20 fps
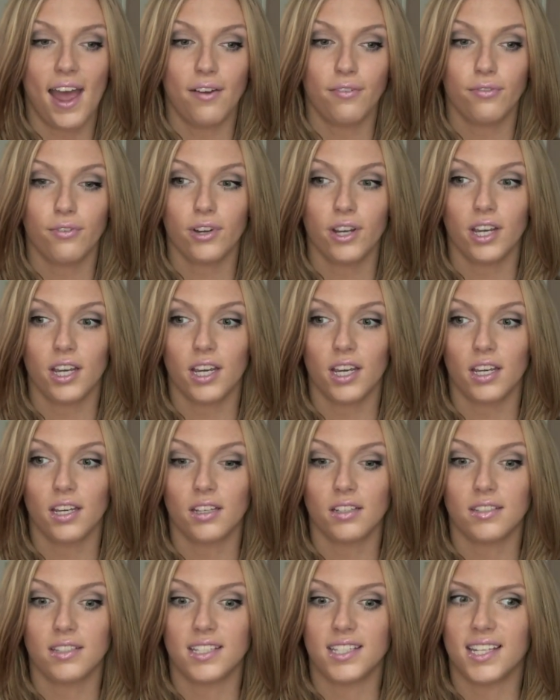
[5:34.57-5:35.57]

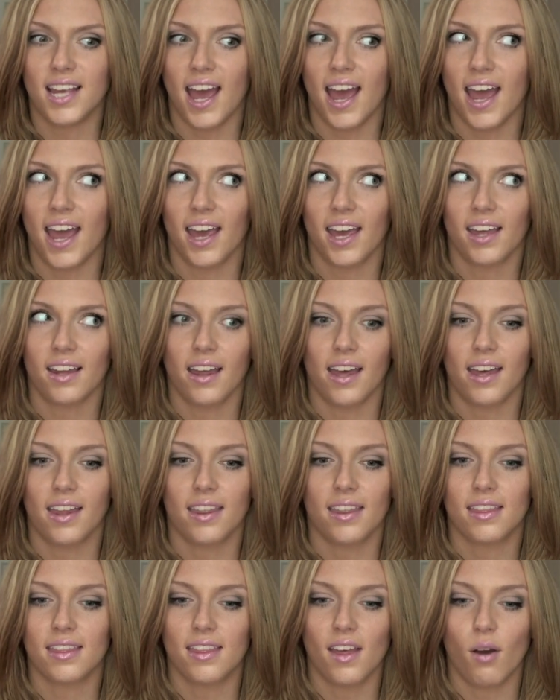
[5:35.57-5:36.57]
every day,
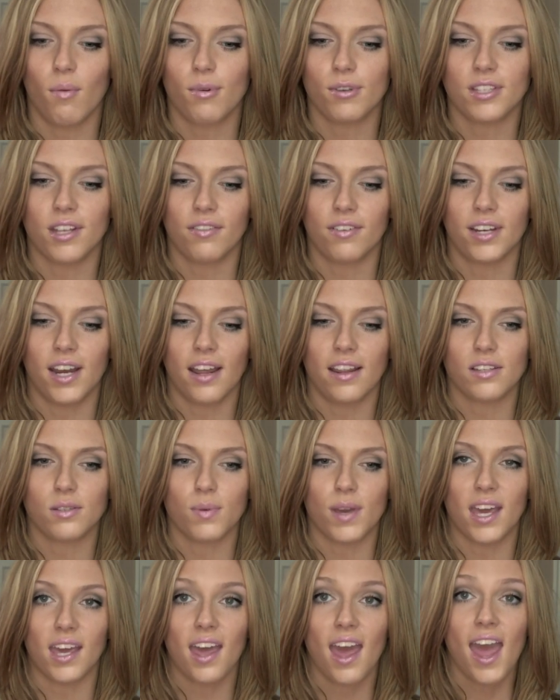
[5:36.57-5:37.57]
like almost every day
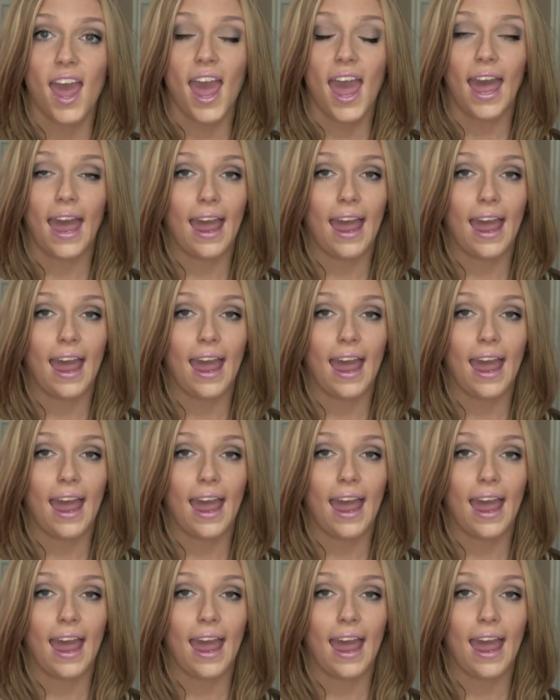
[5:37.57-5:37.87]
this week.